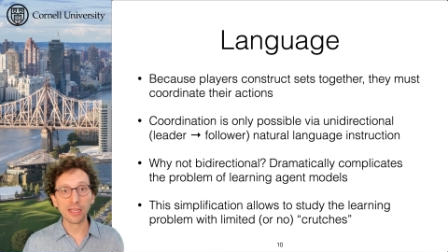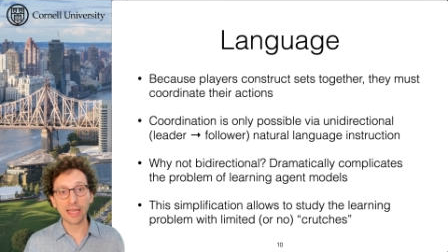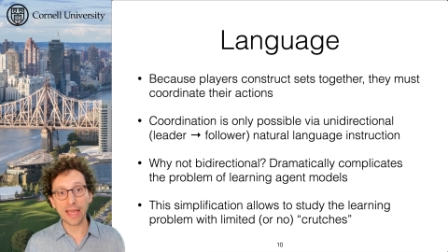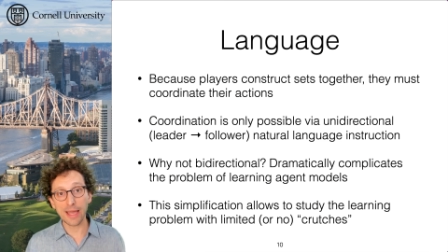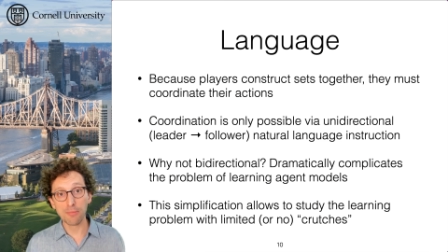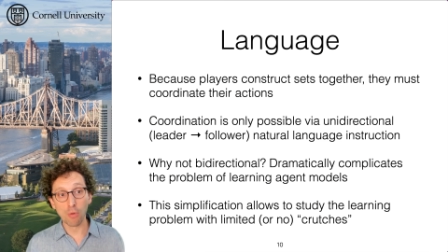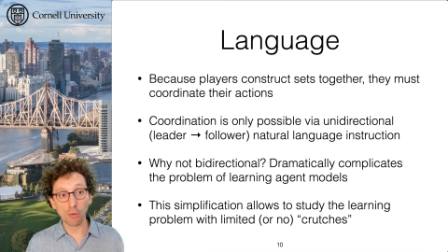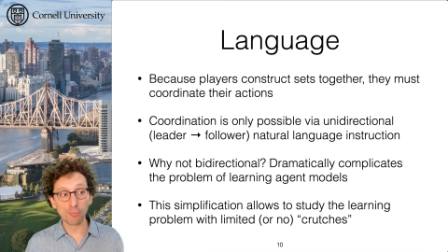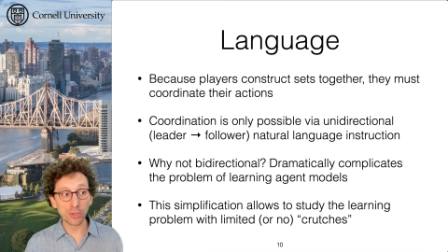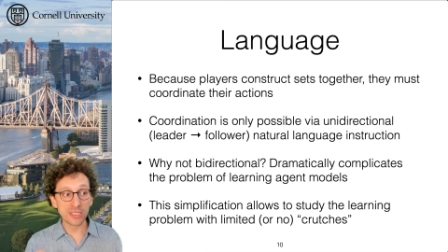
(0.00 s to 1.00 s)
a
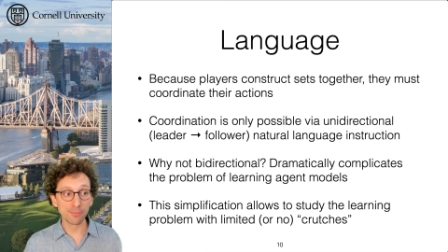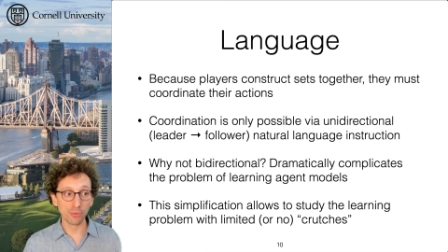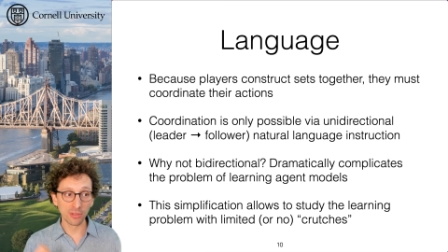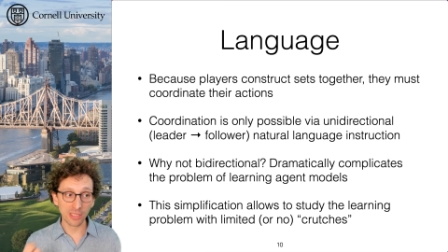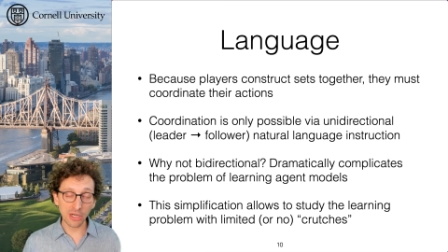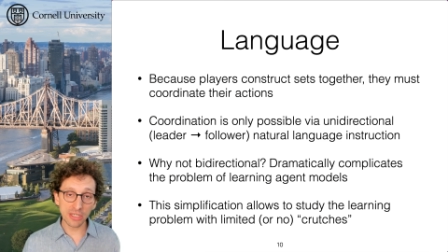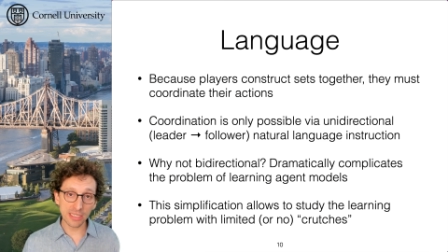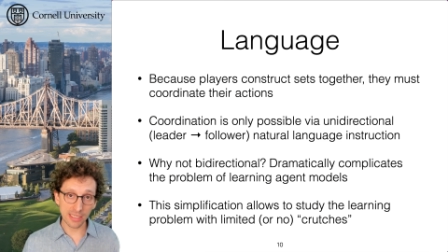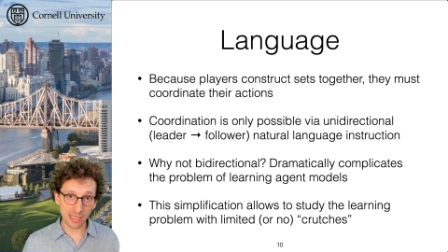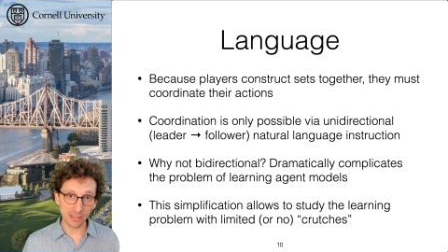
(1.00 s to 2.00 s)
more principled
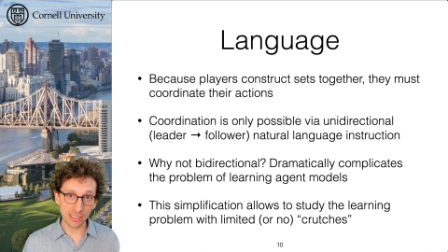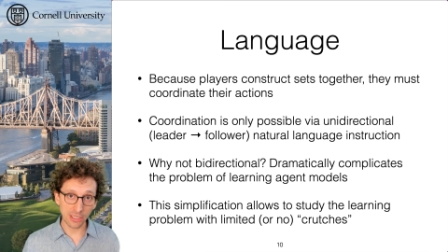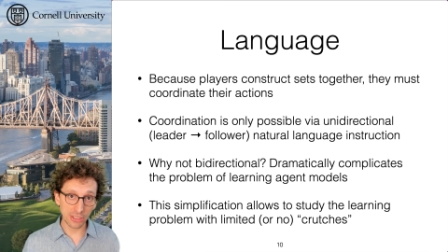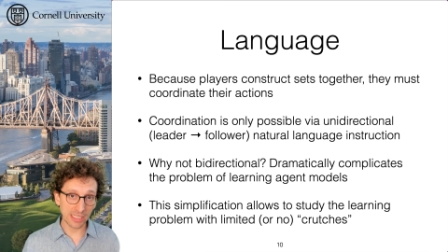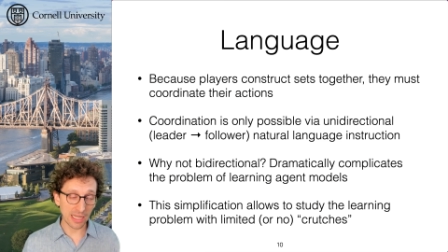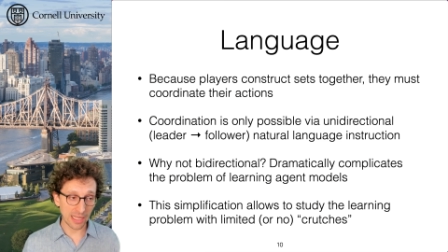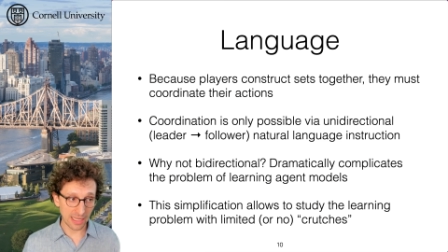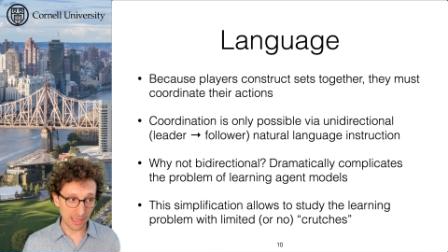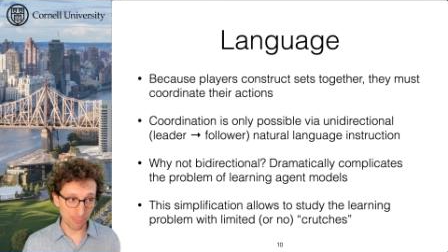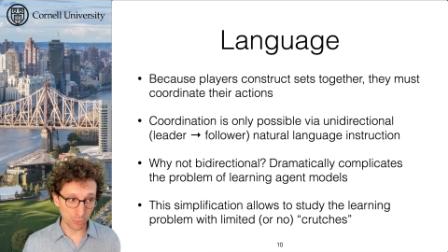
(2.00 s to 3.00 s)
learning
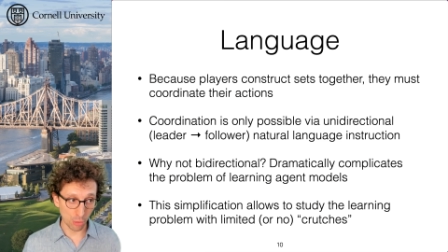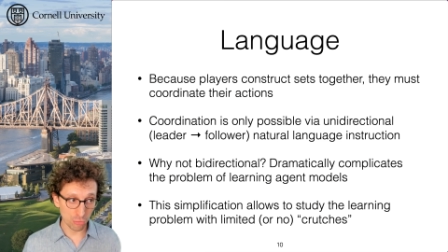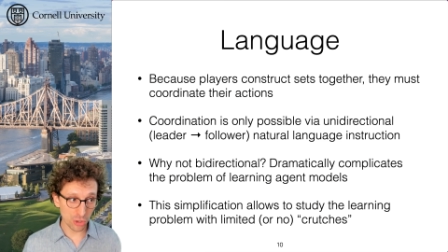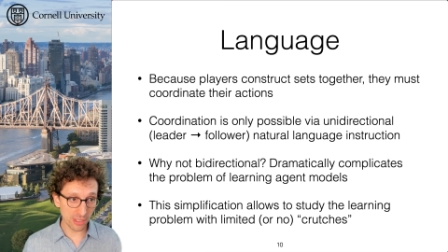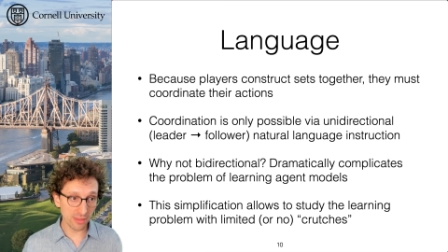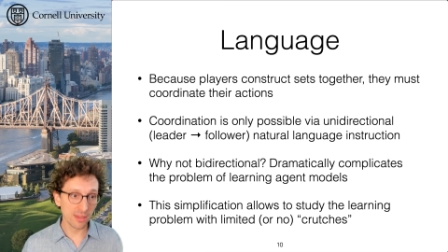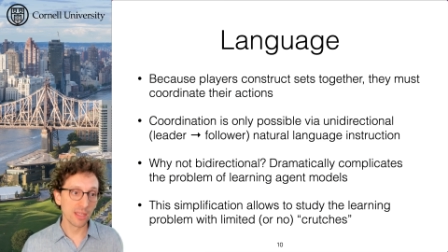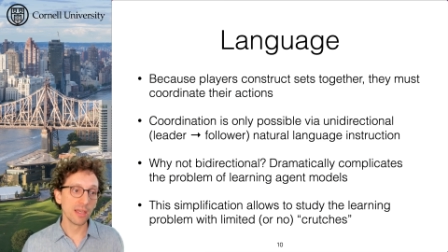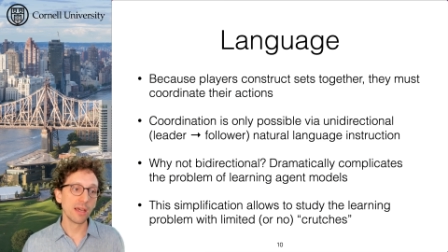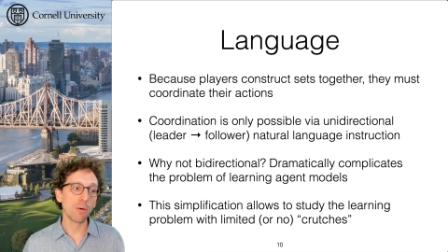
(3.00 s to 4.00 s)
approaches
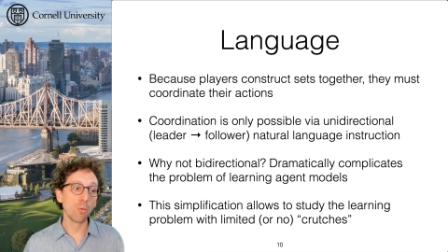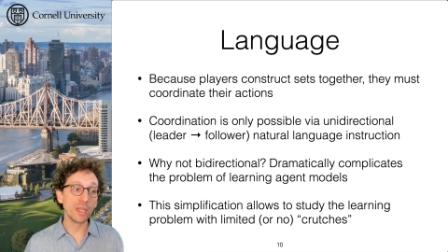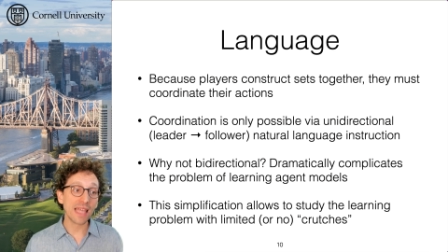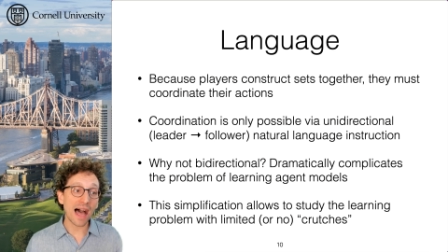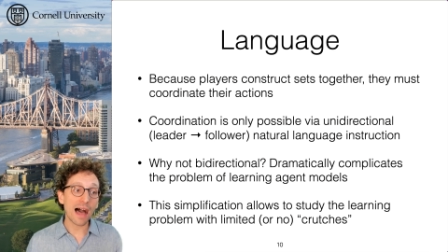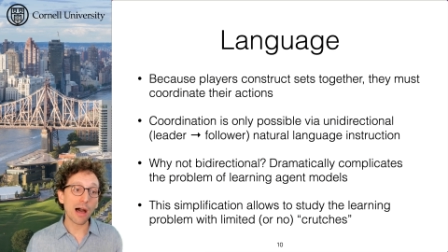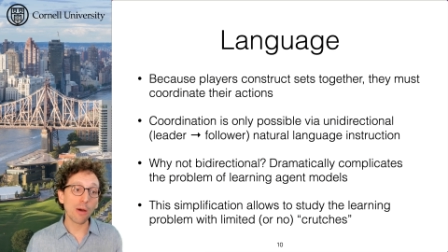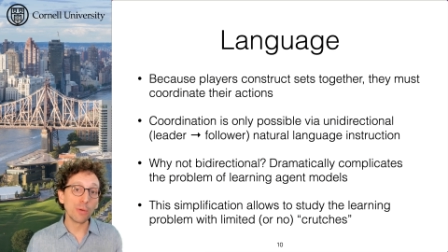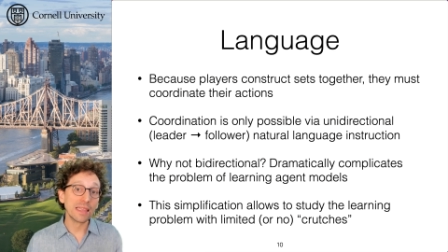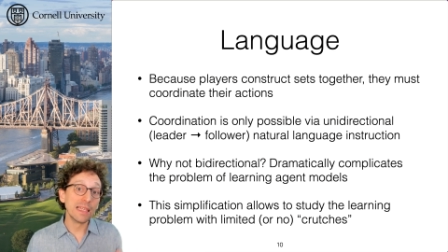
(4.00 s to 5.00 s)
with
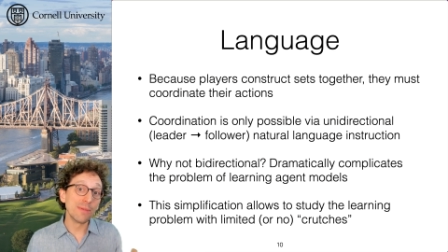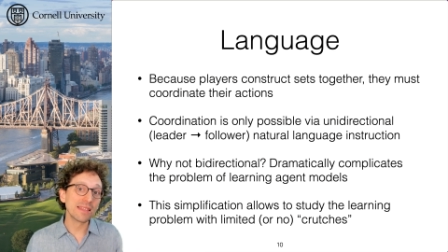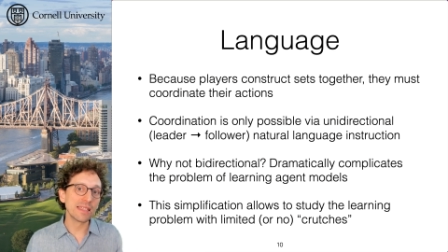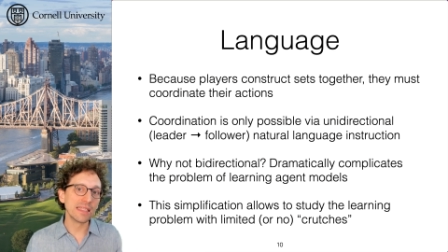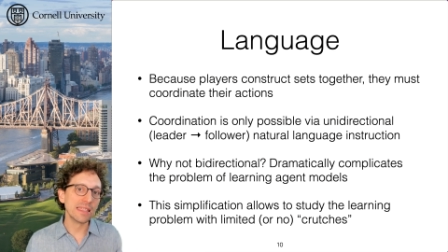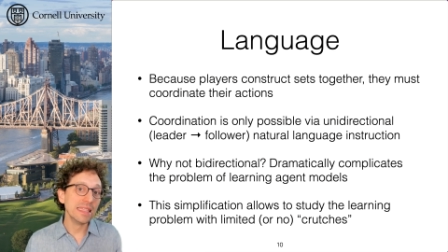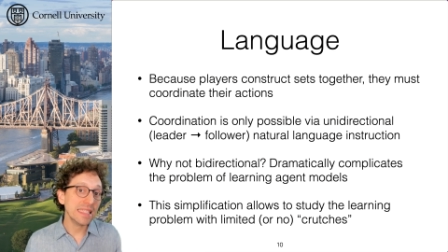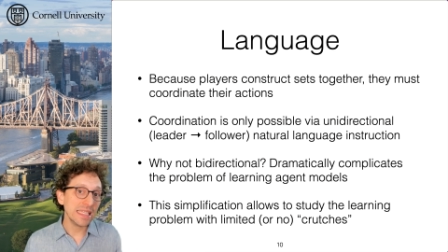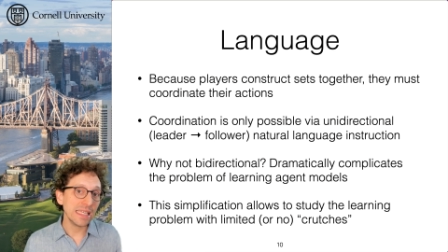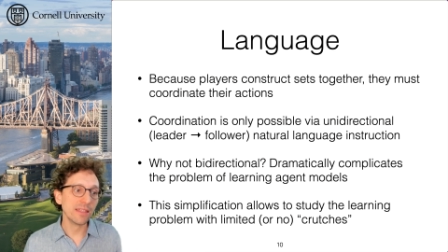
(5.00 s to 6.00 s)
limited
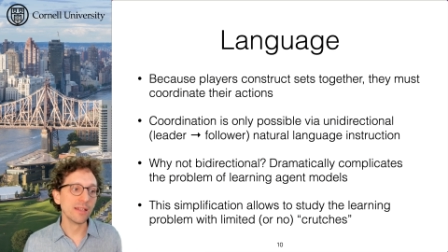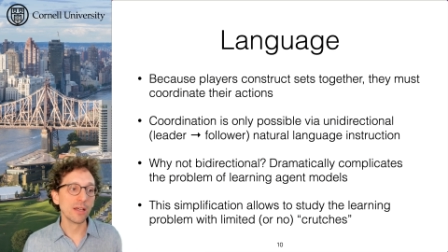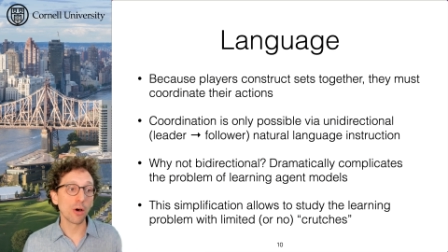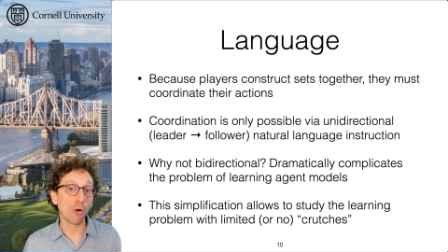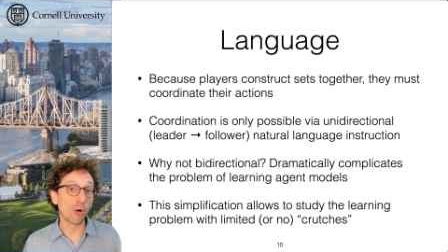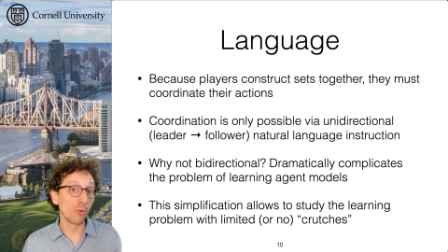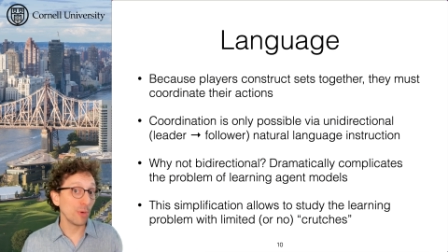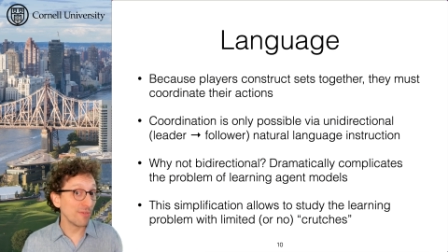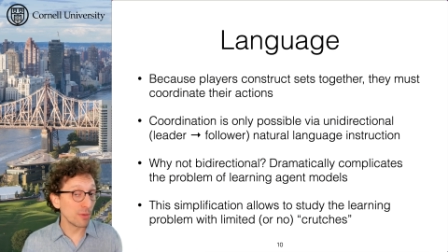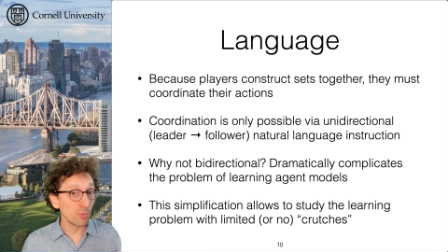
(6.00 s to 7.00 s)
need
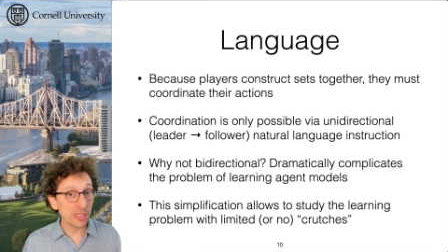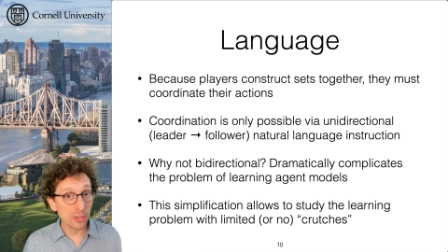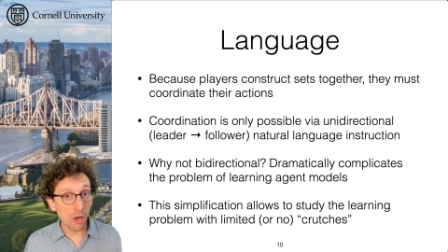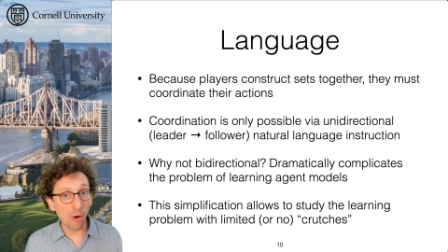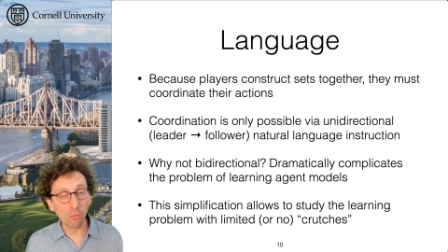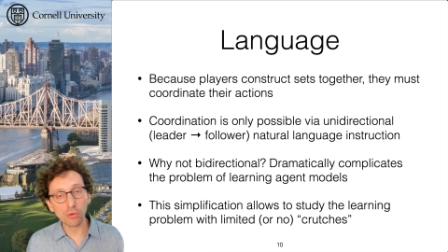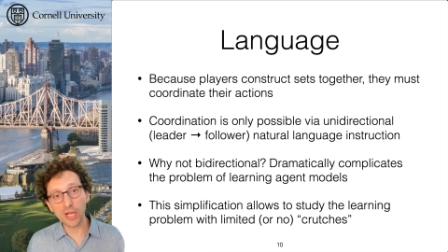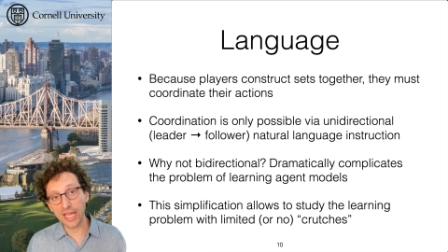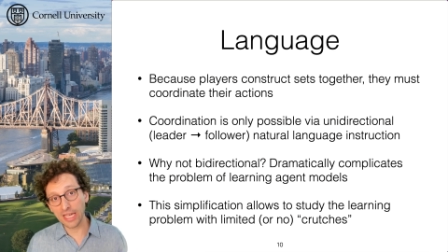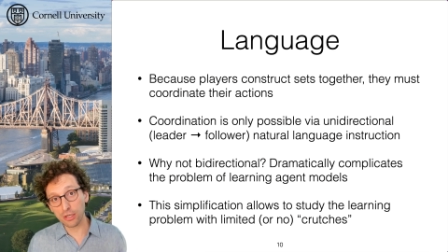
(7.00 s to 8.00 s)
or even with no
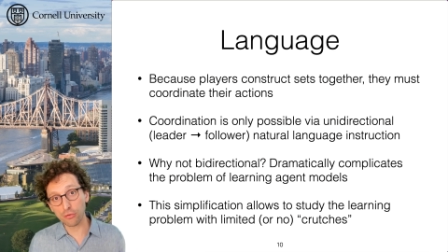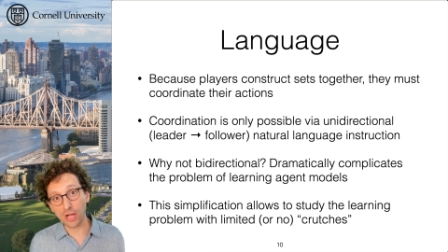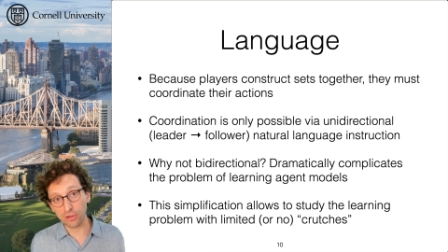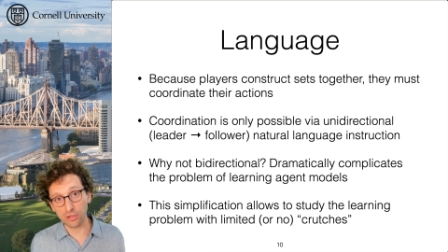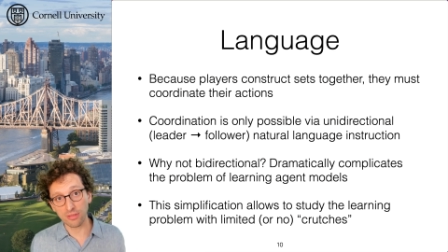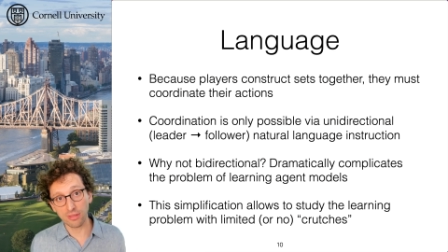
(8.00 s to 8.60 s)
crutches.